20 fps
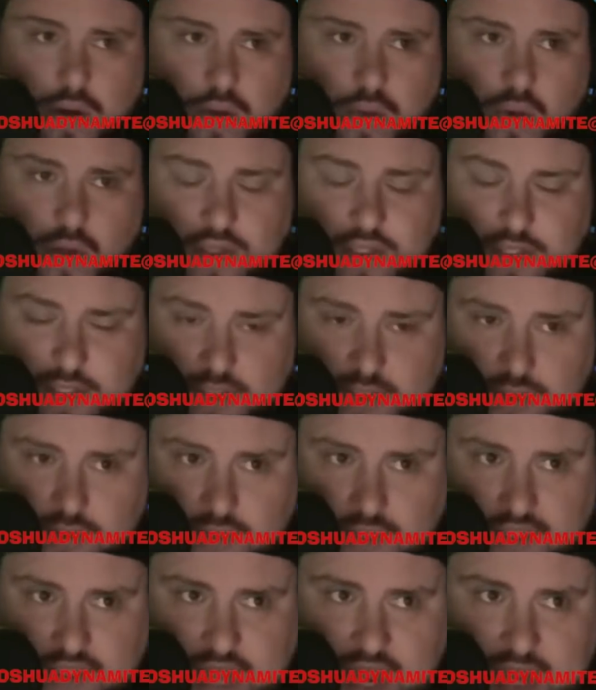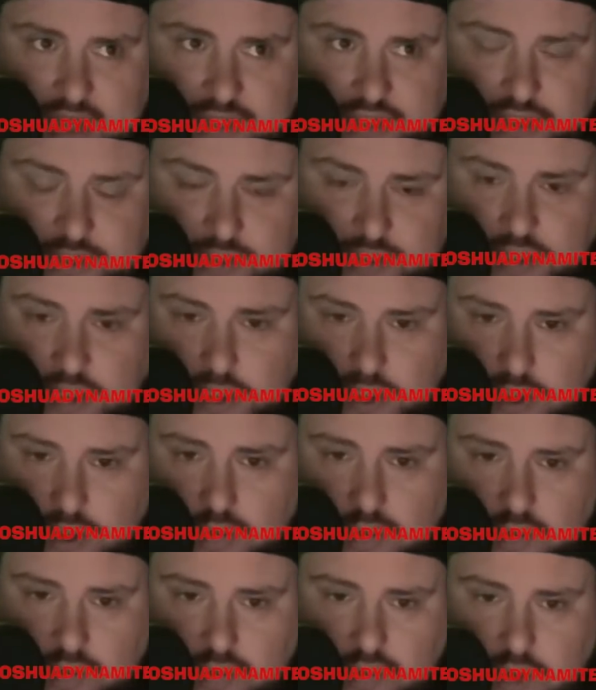what to do is actually
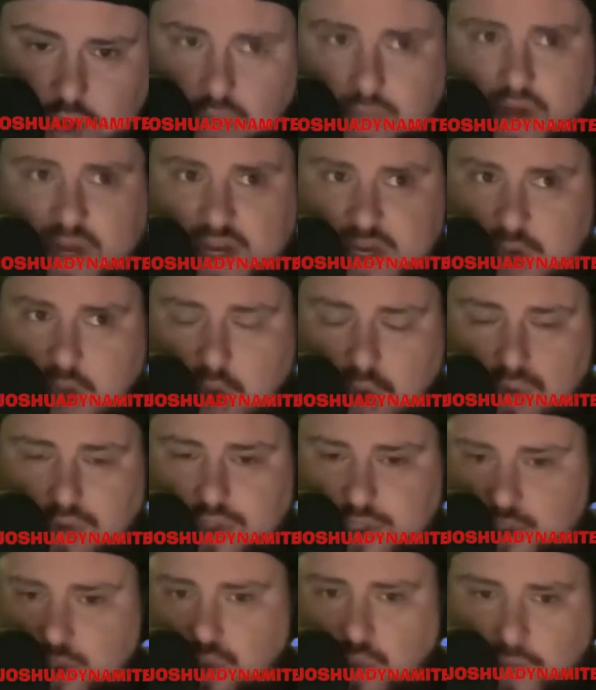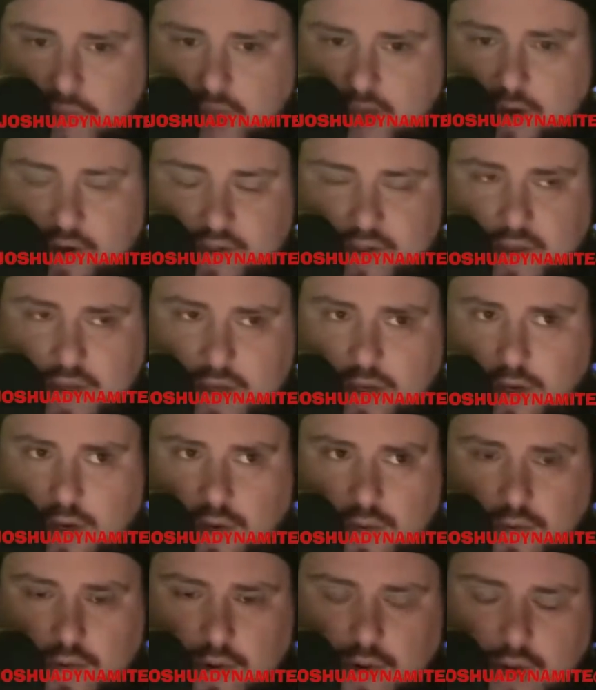you. Nobody knows you better than
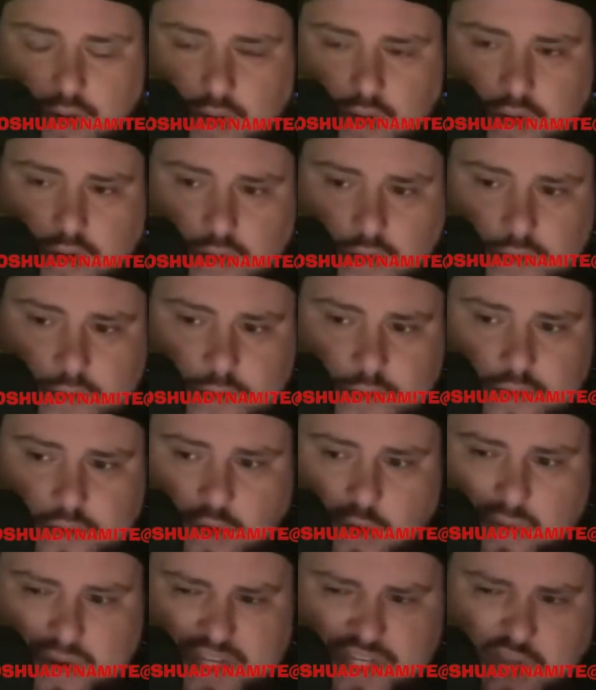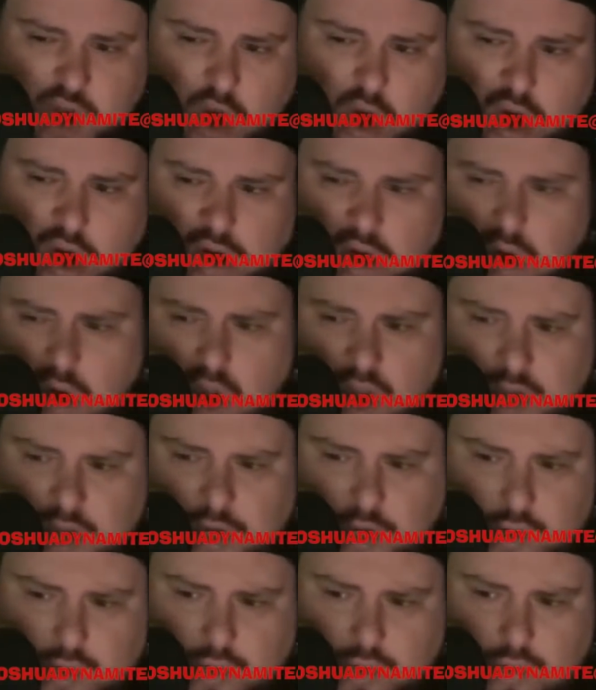you. Nobody's harder on
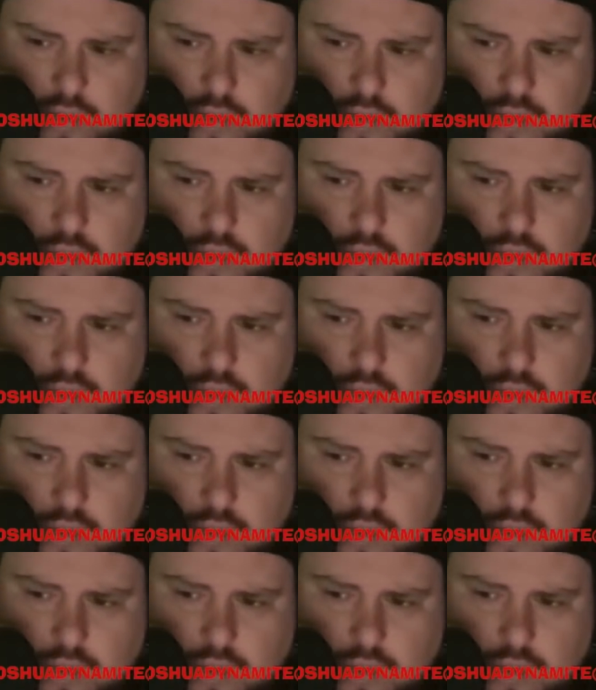you